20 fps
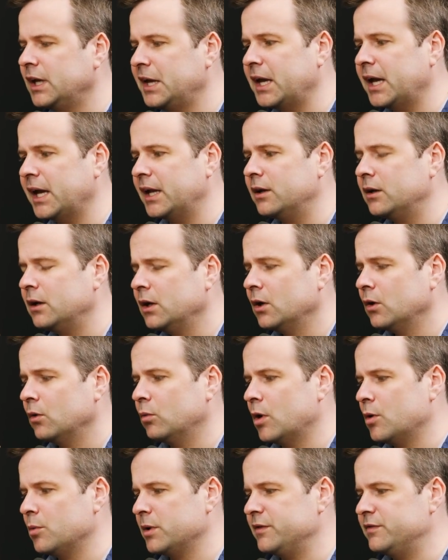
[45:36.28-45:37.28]
And
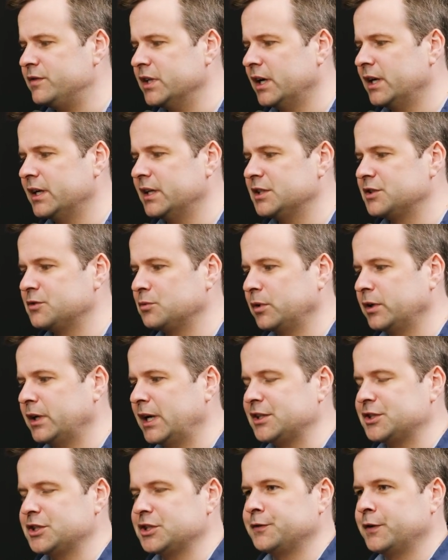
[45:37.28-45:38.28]
what we've done is we're
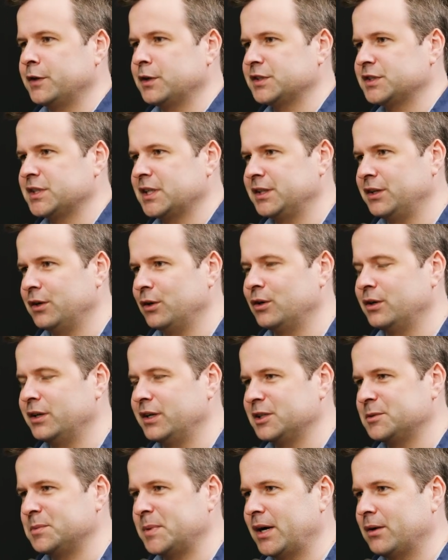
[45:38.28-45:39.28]
not just focused on the
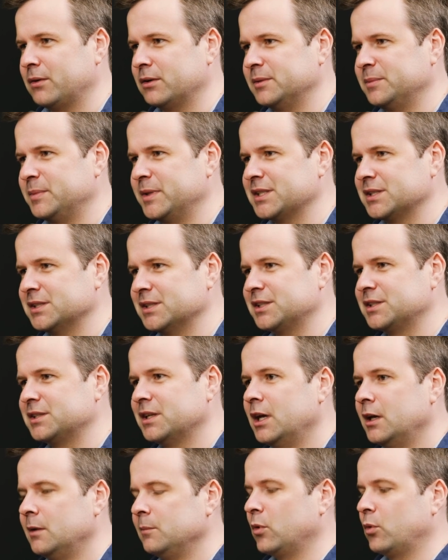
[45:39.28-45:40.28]
earnings power of the business,
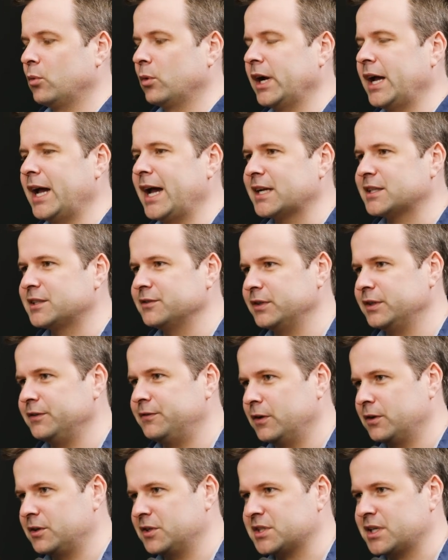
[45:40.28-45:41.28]
but we're actively
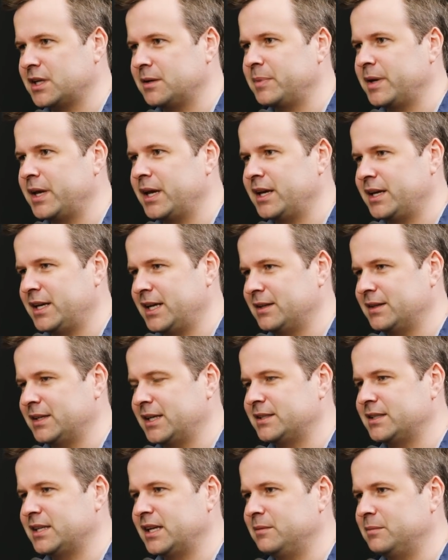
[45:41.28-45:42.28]
focused on paying down
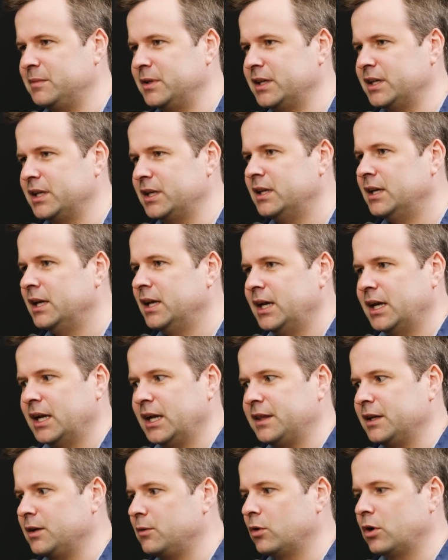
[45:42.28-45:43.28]
that 10 million. And
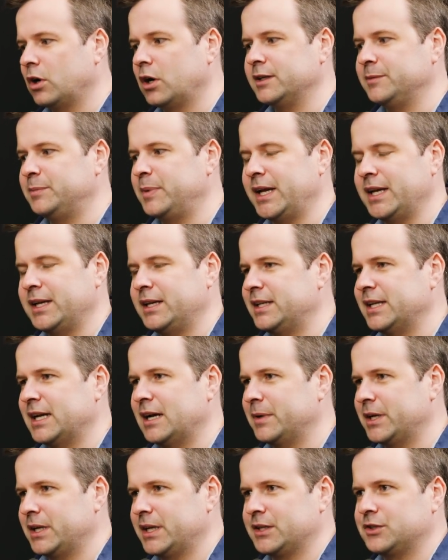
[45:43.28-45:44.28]
I think we're already paid it
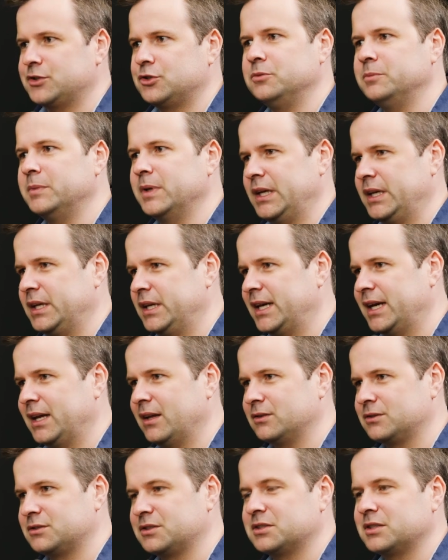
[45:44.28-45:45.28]
down by like 2 million
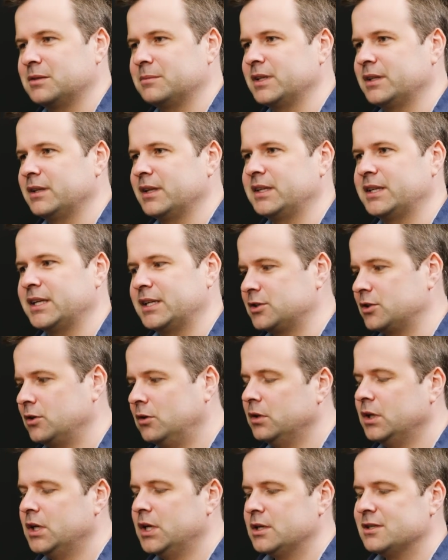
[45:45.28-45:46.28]
dollars or something like that.
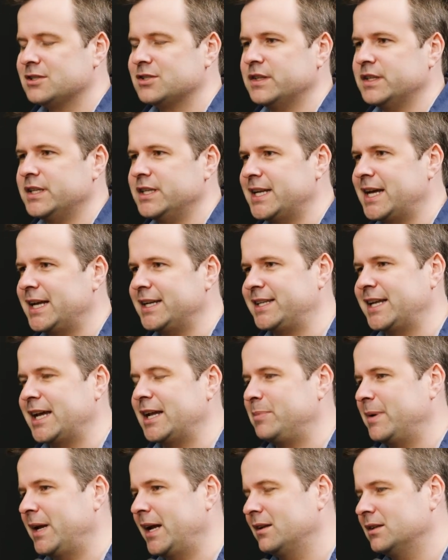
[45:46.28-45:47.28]
So so the net
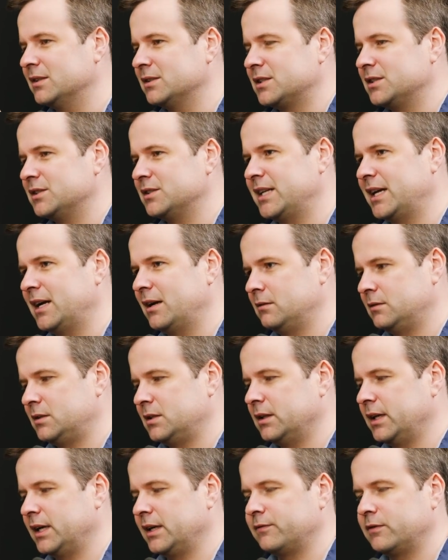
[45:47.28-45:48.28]
debt balance is down
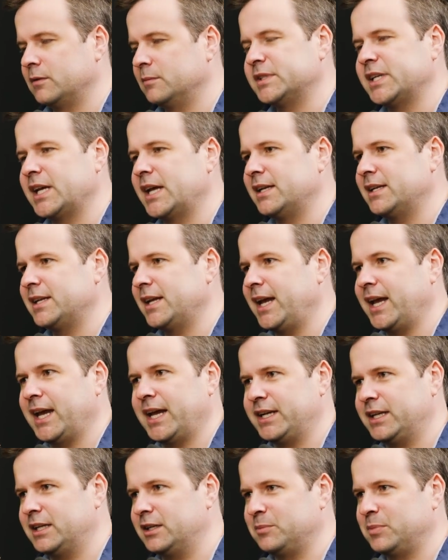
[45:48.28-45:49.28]
to like from 10 to
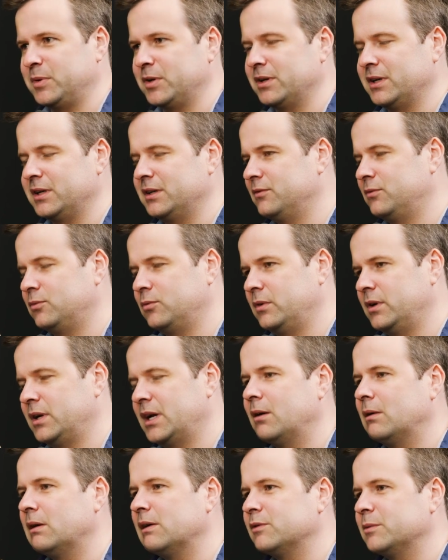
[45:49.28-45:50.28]
8 in a period of
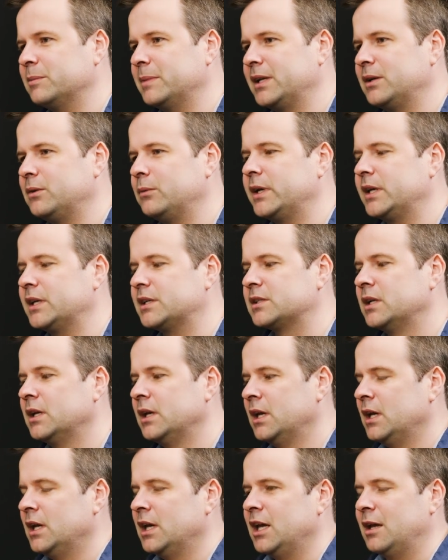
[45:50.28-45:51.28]
however many weeks.
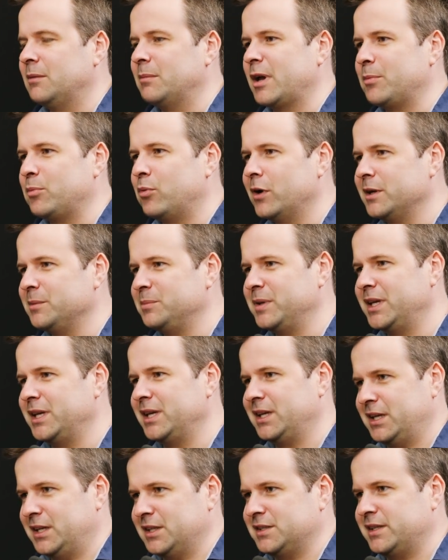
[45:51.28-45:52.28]
Mm-hmm. And my point
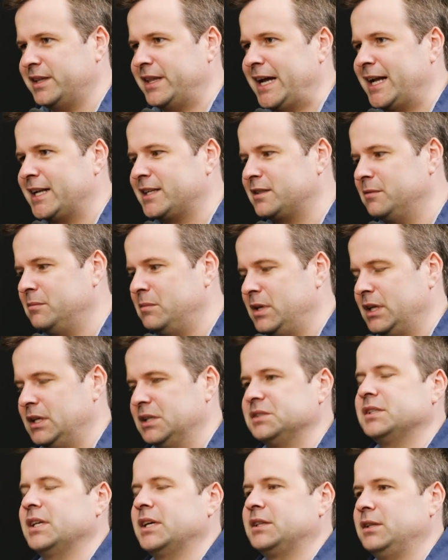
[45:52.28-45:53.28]
being is that to me
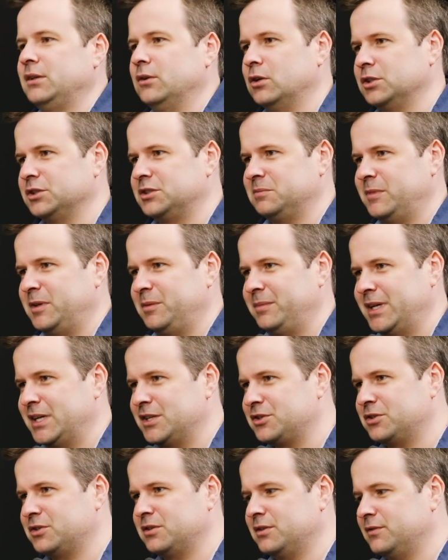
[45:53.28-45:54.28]
is like the ultimate
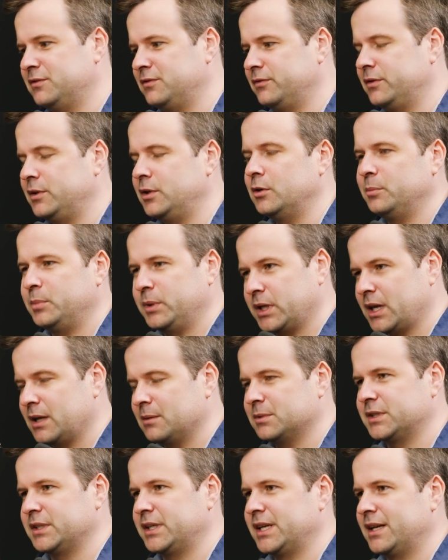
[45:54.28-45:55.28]
measure of, you know, being
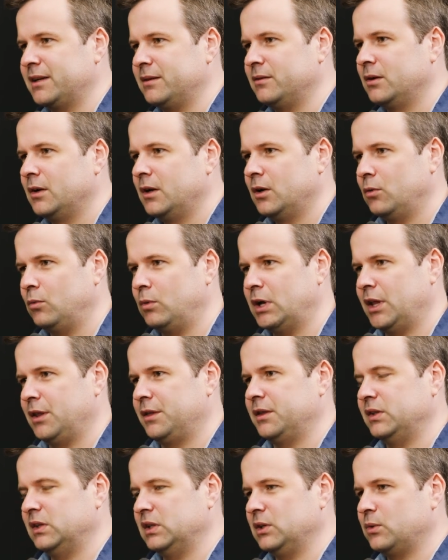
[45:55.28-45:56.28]
able to get
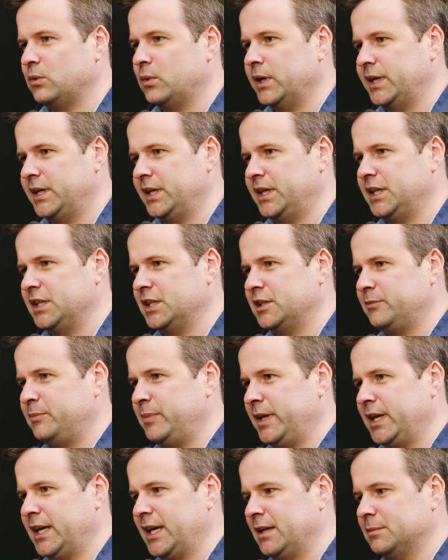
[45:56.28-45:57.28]
wealth and liquidity is
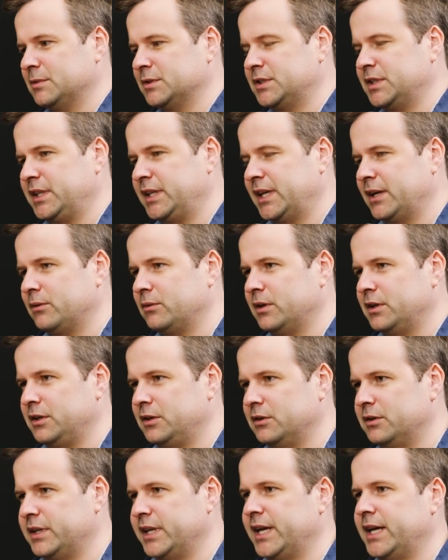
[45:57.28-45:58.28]
being able to get rid of
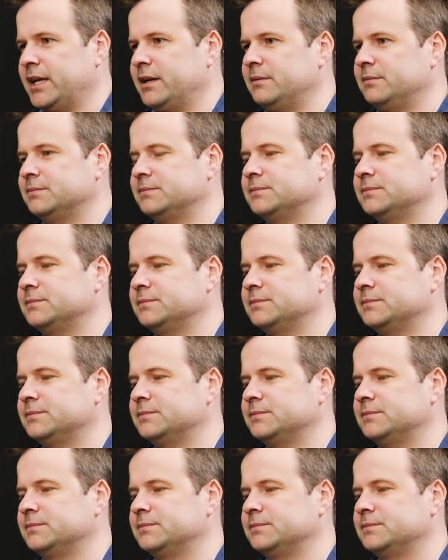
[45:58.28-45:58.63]
your debt